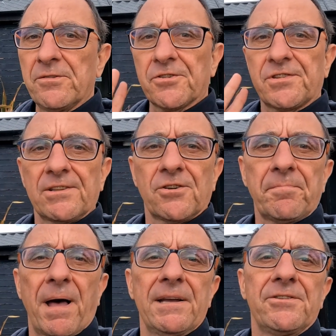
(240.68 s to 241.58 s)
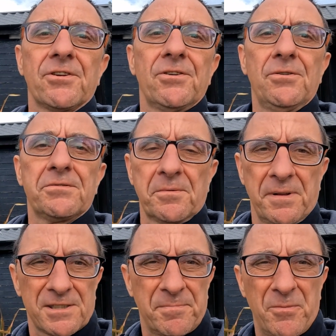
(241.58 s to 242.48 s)
we just said goodbye to
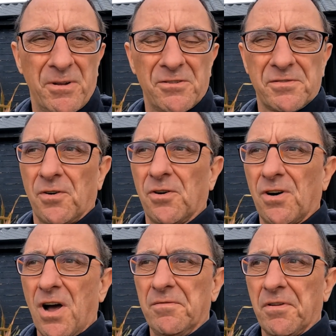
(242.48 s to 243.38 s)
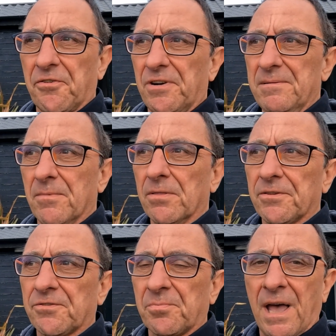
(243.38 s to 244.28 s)
somebody that's been with us for over three
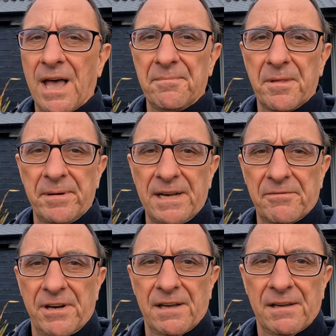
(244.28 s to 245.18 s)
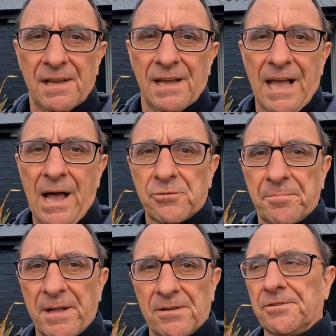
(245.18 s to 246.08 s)
months. Um, they've been having a house
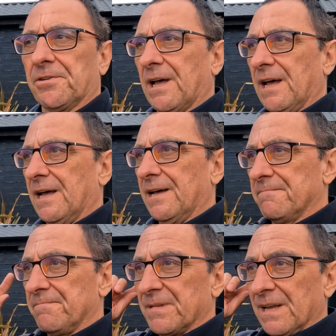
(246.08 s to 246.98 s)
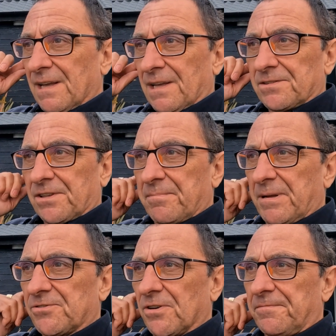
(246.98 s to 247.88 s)
build. Um, so they've
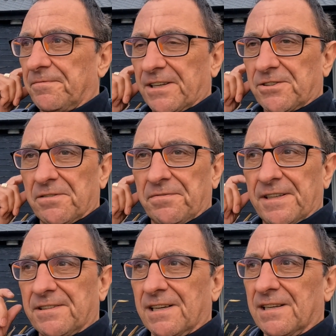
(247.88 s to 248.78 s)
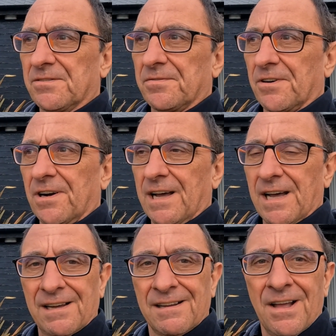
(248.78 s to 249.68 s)
been sort of fixture and fittings for uh,